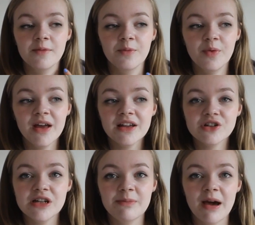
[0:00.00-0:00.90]
We
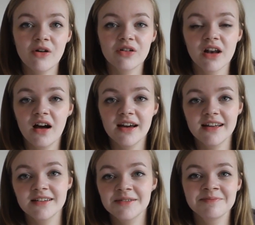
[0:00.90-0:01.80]
actually met
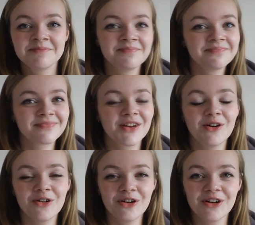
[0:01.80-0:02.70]
online
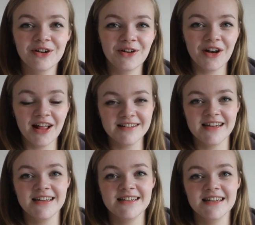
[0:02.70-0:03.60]
on an online
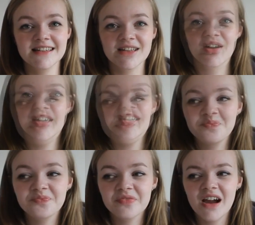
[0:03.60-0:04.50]
dating site.
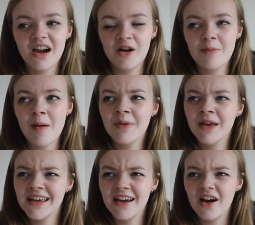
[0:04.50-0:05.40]
I remember
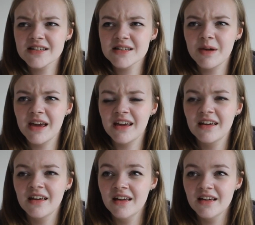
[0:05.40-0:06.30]
he asked me
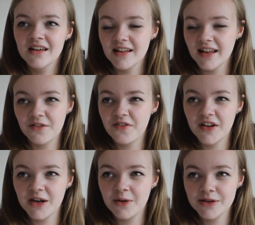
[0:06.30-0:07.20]
like a
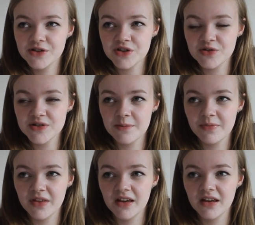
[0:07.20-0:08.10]
funny question or
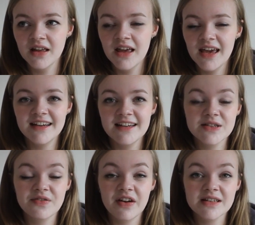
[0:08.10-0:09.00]
something in
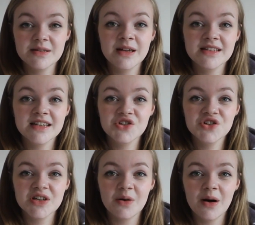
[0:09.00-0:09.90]
his first message,
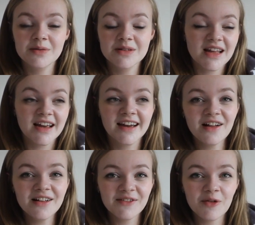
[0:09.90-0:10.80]
so I was like,
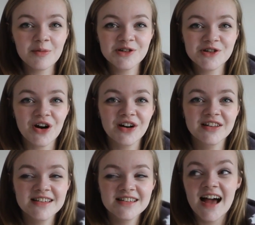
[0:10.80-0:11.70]
I'll give him a
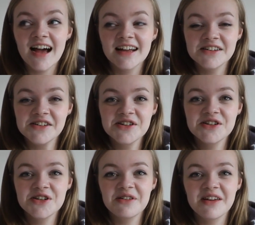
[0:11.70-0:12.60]
chance, and
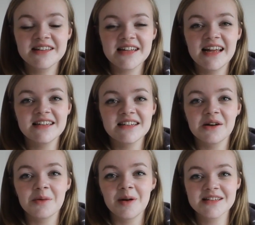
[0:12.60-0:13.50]
2 years
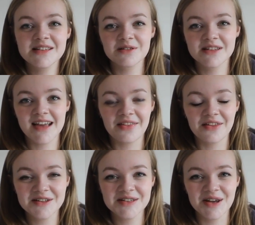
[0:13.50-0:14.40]
later we're still
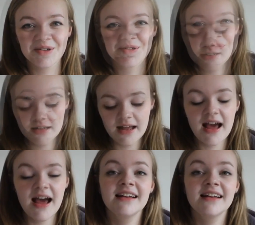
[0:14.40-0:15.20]
together. So and